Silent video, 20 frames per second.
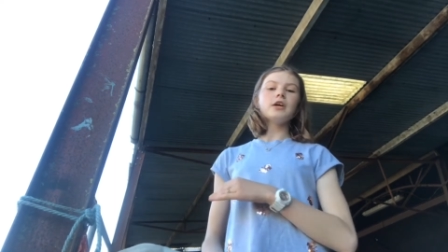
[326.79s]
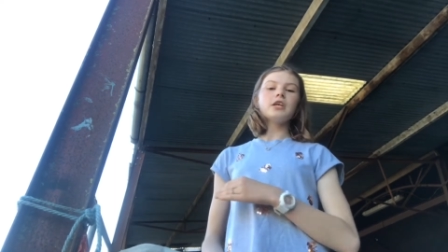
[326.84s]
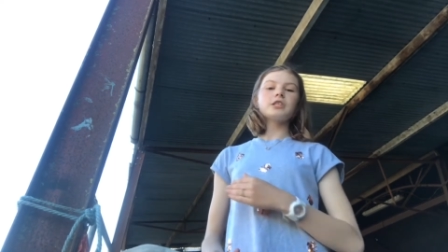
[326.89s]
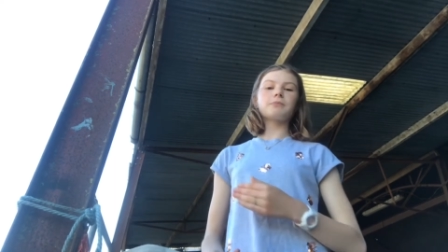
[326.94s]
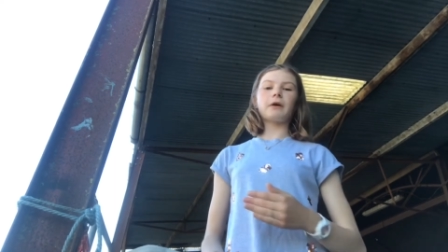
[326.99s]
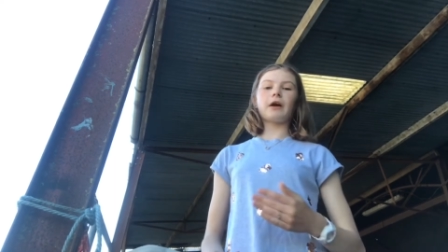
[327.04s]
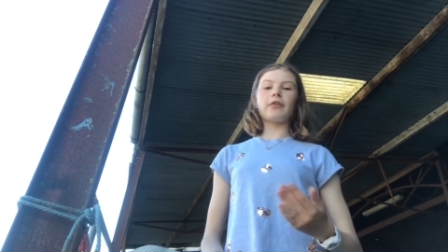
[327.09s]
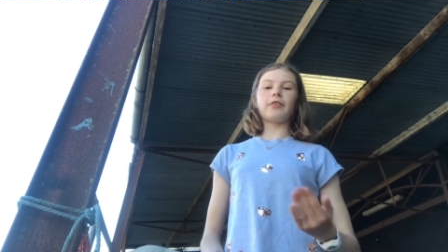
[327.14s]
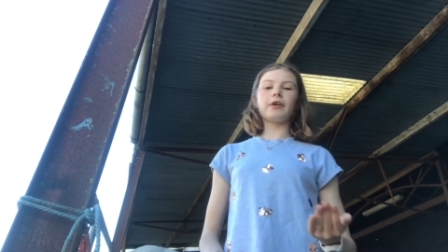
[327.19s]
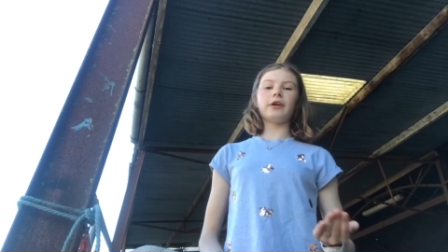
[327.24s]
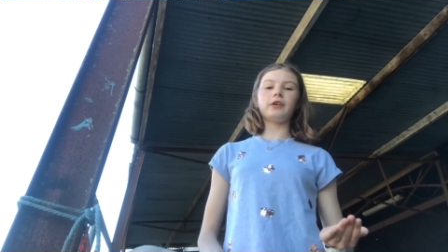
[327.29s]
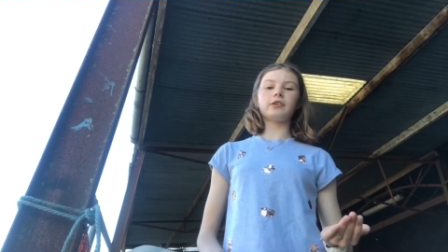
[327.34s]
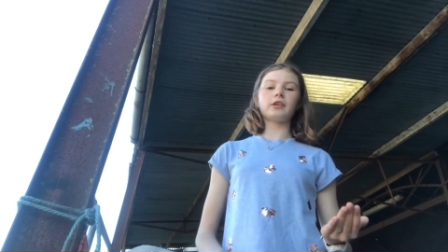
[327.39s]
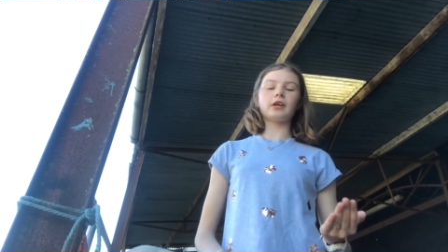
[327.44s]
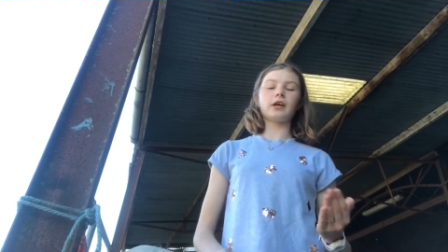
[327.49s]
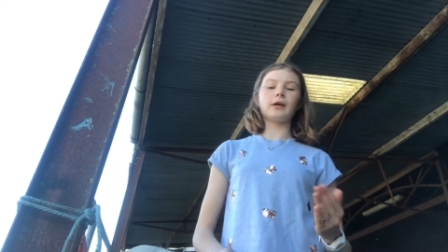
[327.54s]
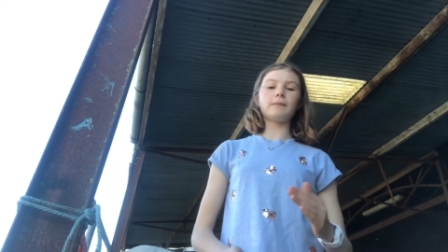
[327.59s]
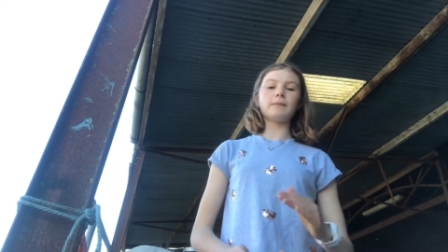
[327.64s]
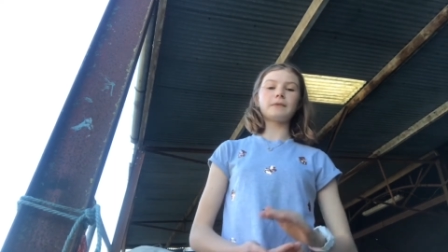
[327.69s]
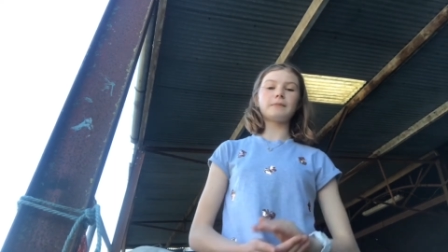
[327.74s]
spray three
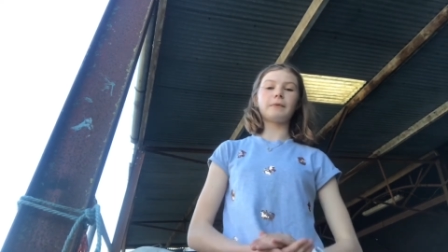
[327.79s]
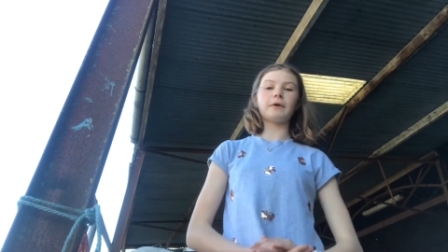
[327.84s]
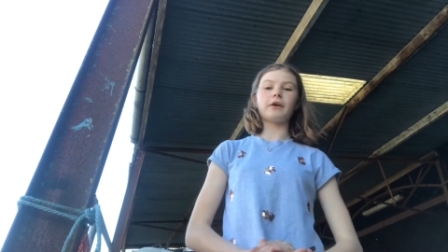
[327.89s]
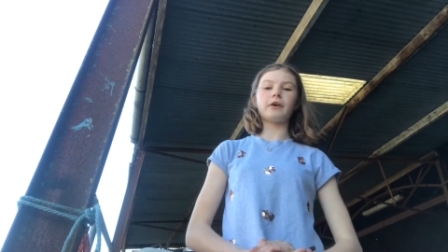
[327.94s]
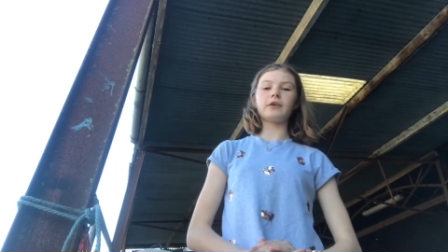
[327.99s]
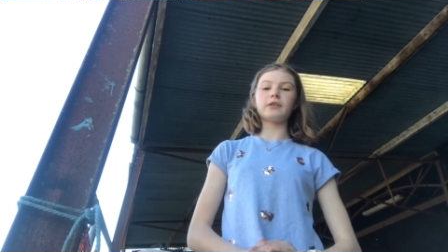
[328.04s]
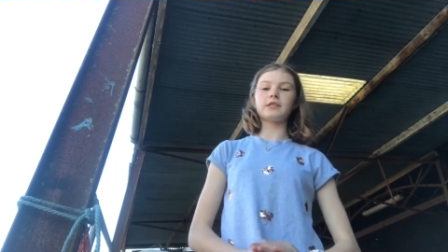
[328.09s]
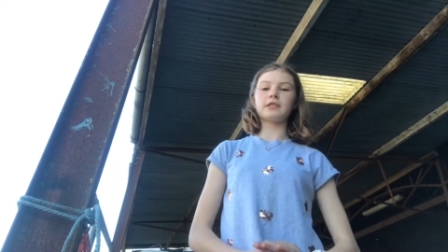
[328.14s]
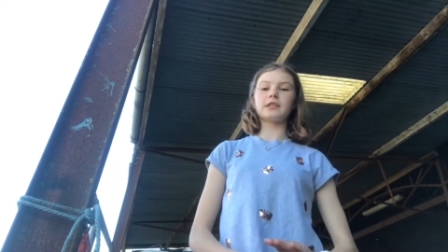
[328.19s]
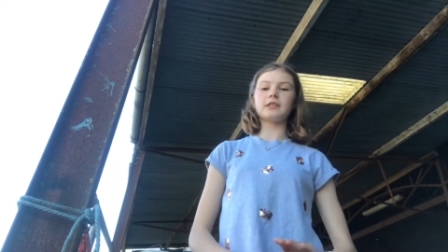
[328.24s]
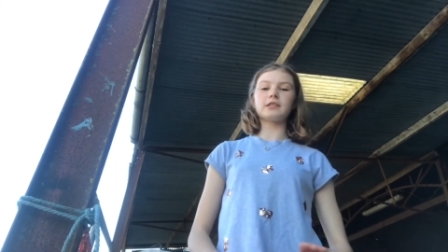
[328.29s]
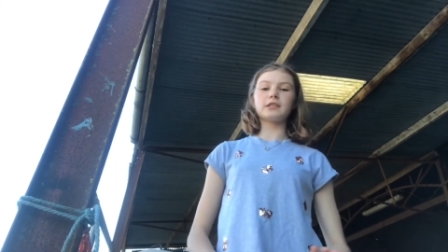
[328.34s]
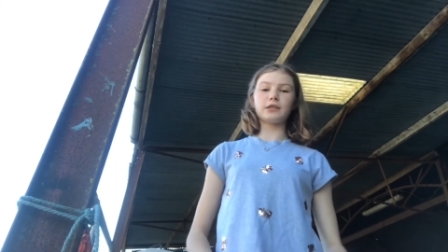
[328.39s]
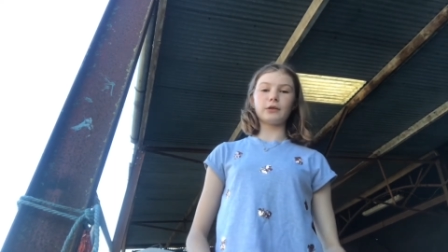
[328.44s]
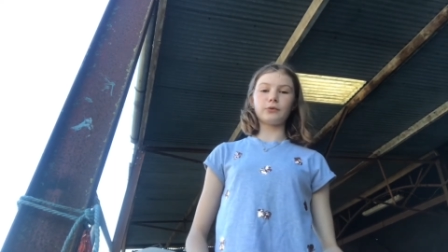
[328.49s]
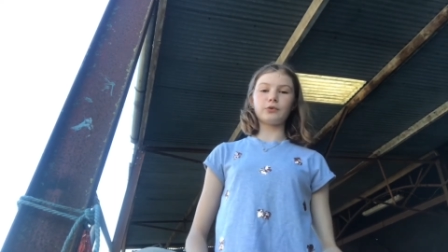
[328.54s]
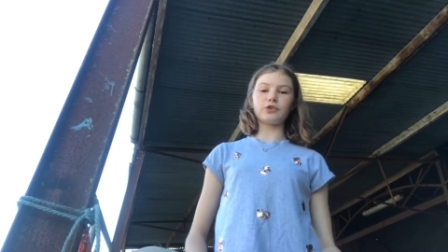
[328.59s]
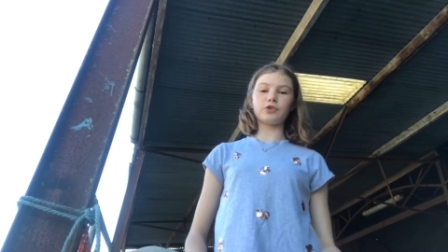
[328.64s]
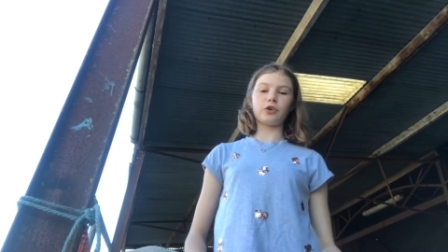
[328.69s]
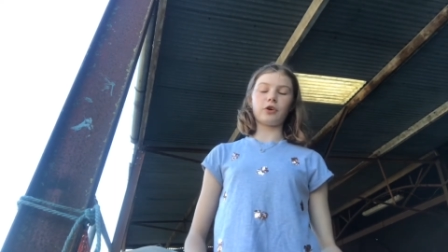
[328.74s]
times because it's
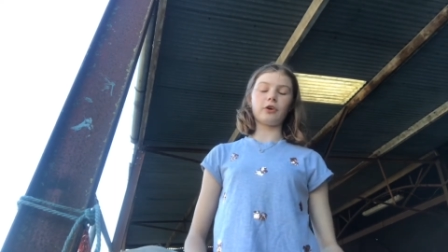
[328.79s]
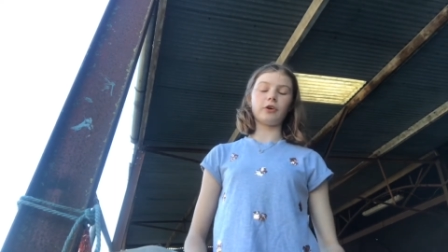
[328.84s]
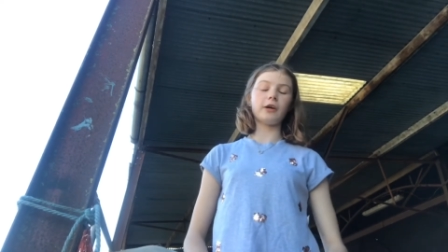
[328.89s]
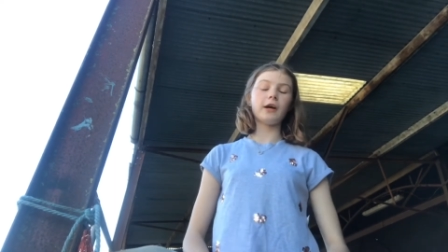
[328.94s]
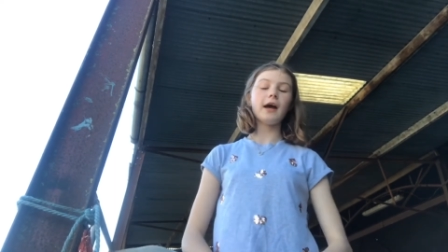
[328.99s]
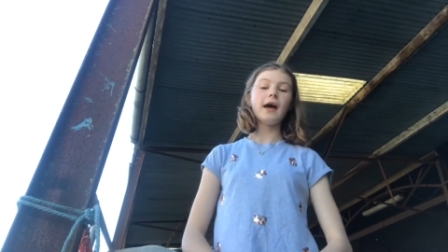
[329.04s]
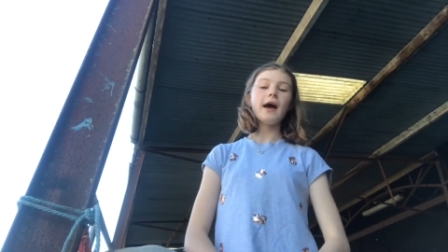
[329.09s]
so strong.